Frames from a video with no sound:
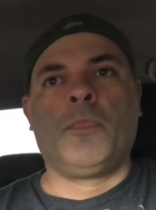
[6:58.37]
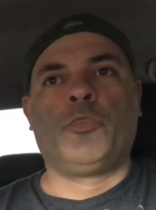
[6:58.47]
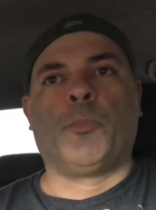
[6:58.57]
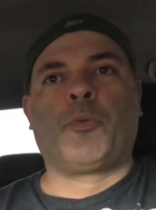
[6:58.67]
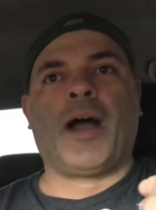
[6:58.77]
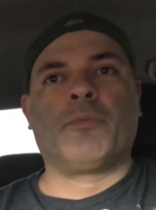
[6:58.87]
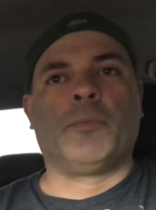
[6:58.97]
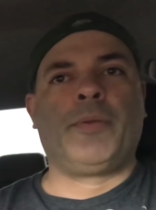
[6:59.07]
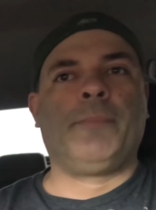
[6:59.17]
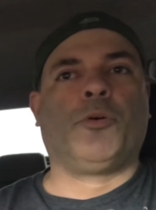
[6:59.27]
the
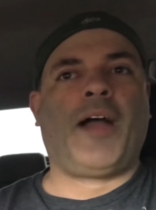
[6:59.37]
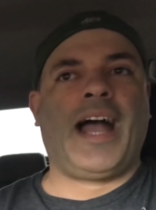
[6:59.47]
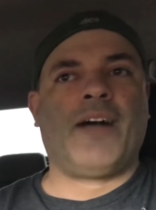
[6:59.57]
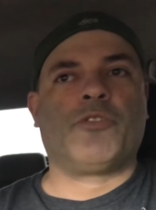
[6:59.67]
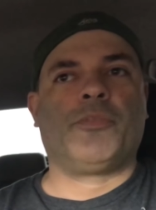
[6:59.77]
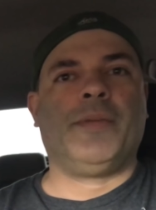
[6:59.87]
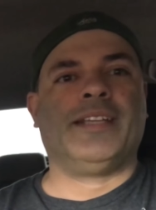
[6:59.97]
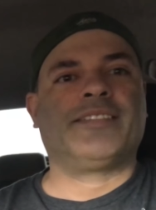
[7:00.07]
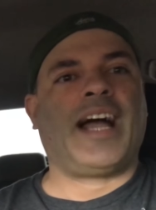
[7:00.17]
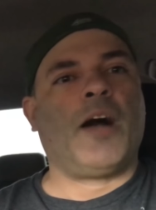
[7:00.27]
problem people have with me
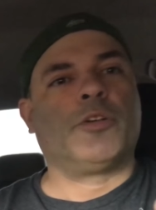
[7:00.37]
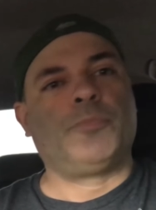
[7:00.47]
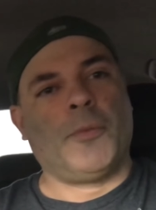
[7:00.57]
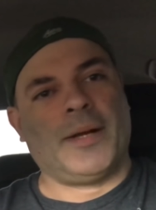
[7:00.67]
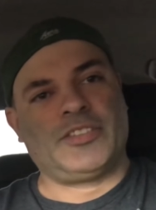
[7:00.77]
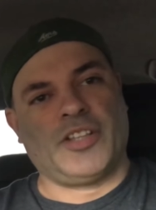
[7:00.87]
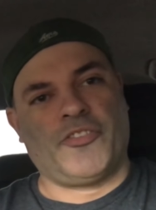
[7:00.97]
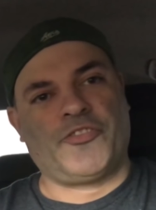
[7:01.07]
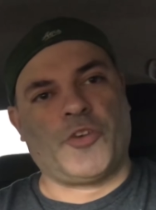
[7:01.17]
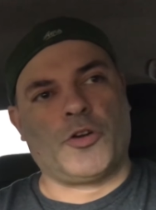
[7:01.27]
is I always put
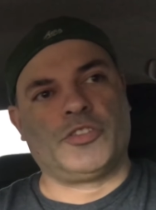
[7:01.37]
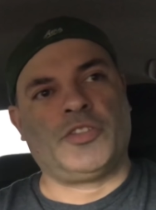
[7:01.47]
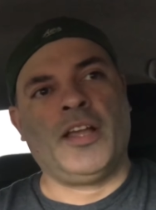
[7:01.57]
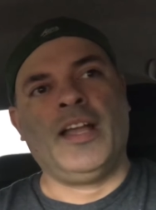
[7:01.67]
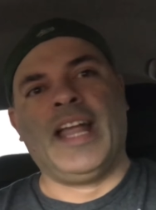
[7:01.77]
myself first